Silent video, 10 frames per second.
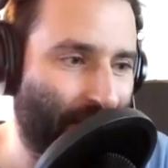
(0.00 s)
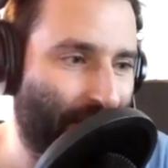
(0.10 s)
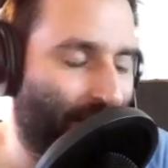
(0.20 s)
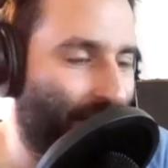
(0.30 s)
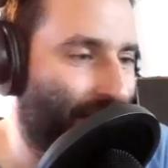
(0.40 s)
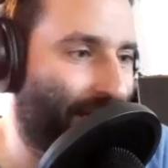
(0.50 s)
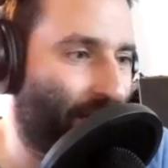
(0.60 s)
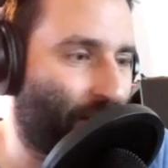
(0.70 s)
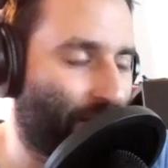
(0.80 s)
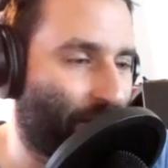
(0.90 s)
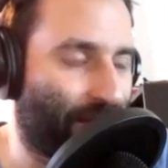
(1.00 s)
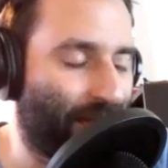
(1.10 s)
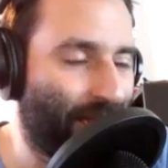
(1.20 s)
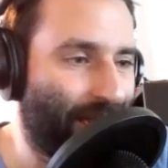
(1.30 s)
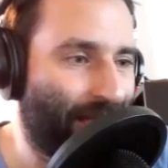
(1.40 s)
get going with
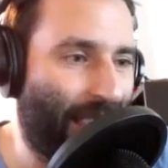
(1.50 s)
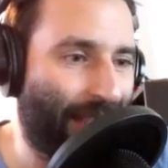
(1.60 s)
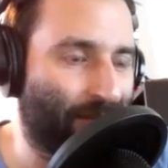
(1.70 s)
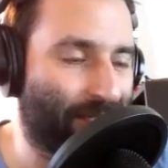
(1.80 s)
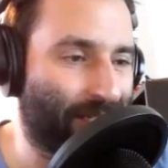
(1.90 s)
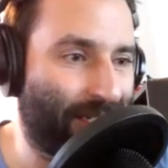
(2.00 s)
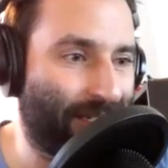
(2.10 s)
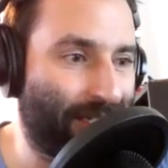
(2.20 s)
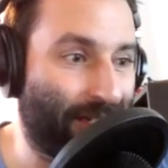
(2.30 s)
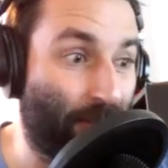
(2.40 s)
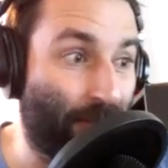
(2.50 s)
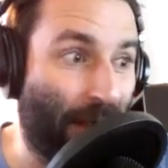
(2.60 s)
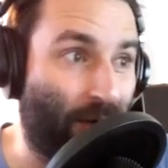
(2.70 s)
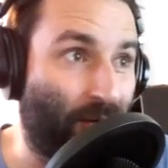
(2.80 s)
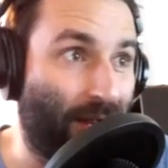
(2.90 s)
items
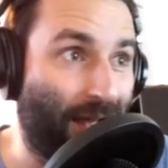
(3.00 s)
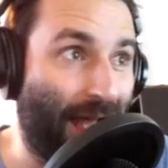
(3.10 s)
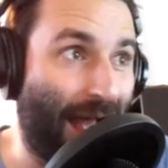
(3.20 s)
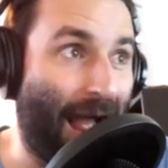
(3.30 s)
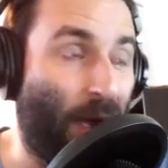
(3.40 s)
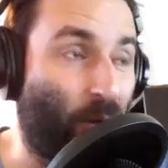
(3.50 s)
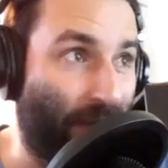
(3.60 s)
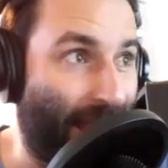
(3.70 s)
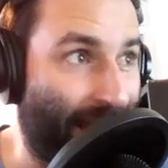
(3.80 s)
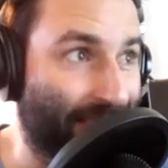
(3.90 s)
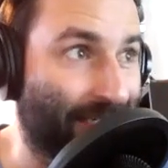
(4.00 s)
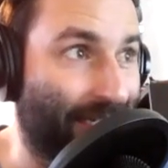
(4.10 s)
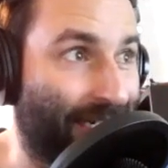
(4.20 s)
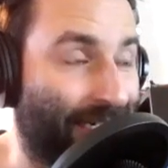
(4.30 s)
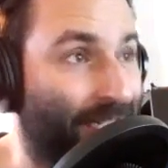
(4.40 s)
about how we're
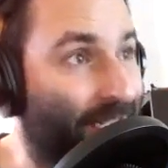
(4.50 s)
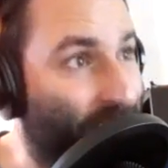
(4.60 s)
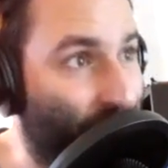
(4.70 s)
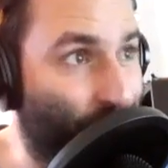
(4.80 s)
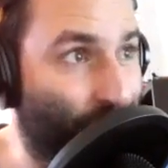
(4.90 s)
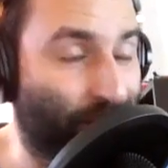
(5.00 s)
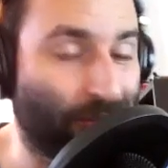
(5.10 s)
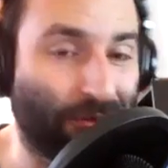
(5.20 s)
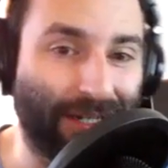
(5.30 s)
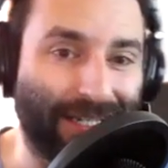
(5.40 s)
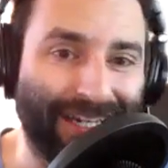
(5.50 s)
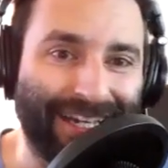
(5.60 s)
handling 2 children,